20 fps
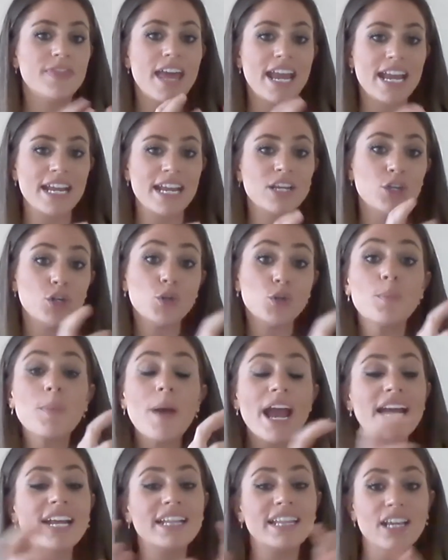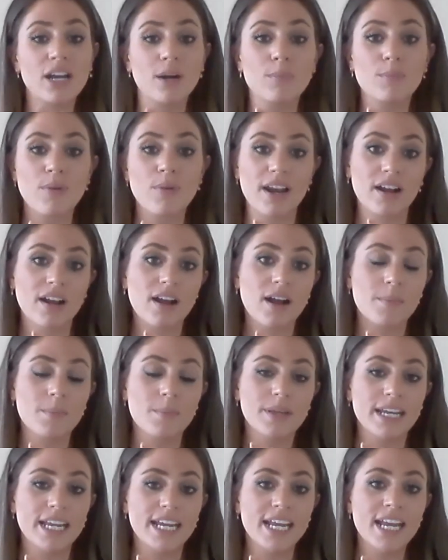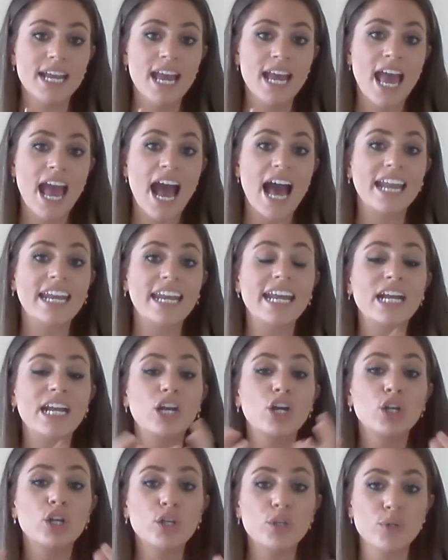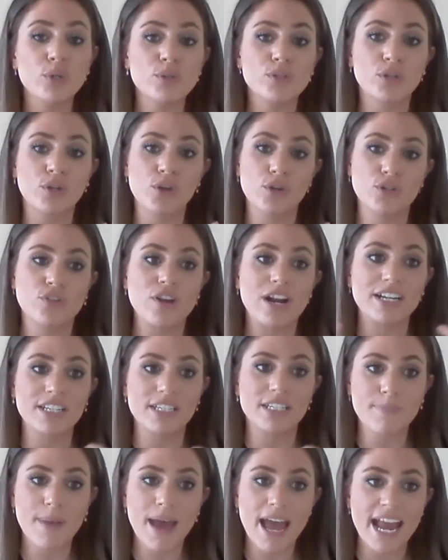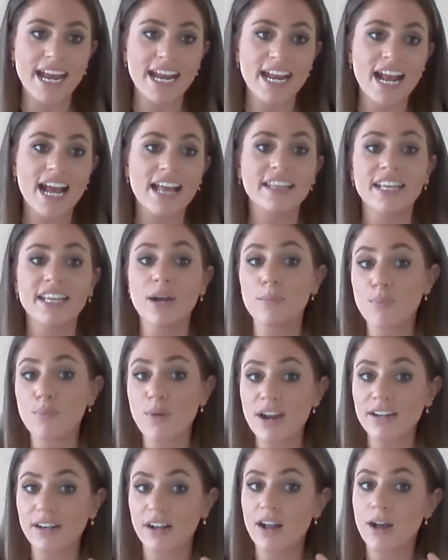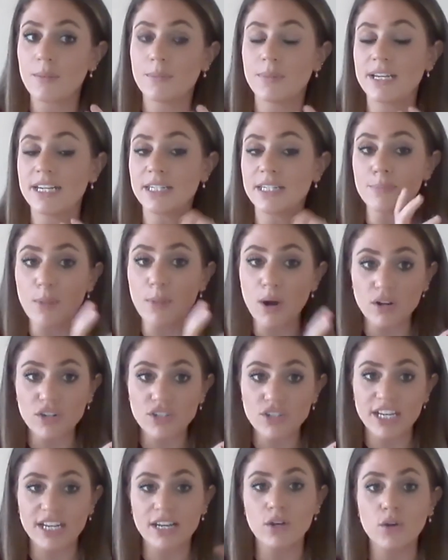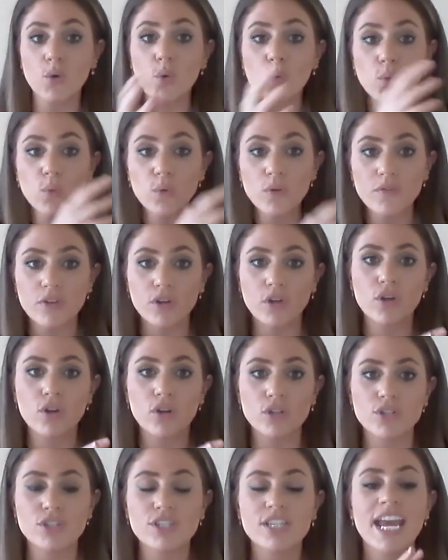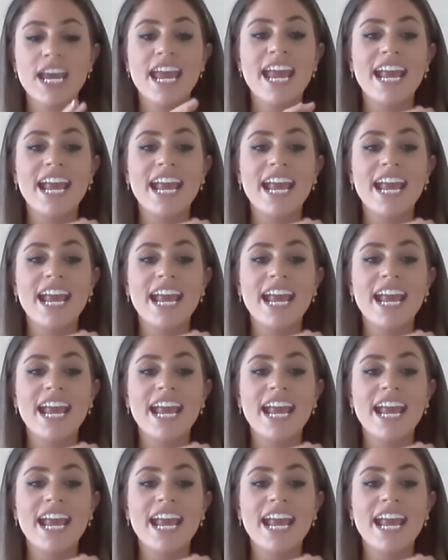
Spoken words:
you pay the umbrella company, and it includes the contractor's pay and the umbrella company's margin and all of the costs,